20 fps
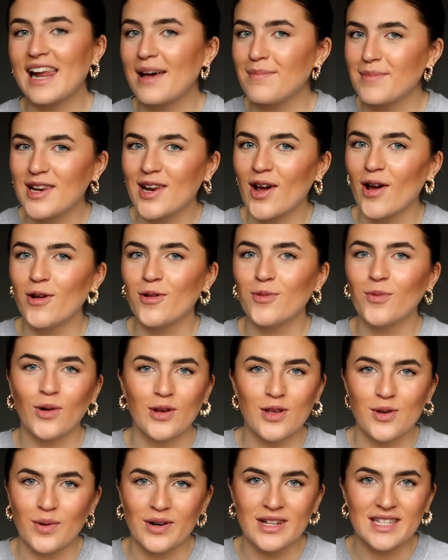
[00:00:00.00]
Let me know
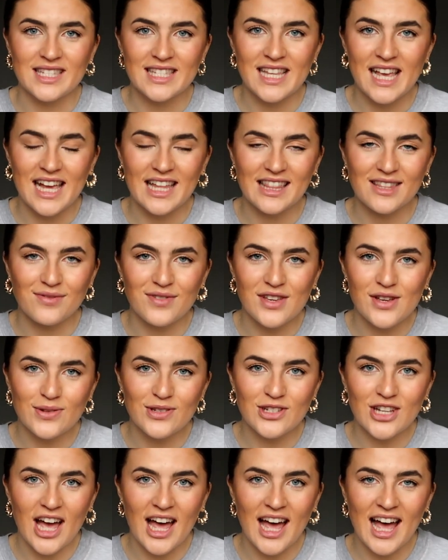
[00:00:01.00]
what you want to see in the future,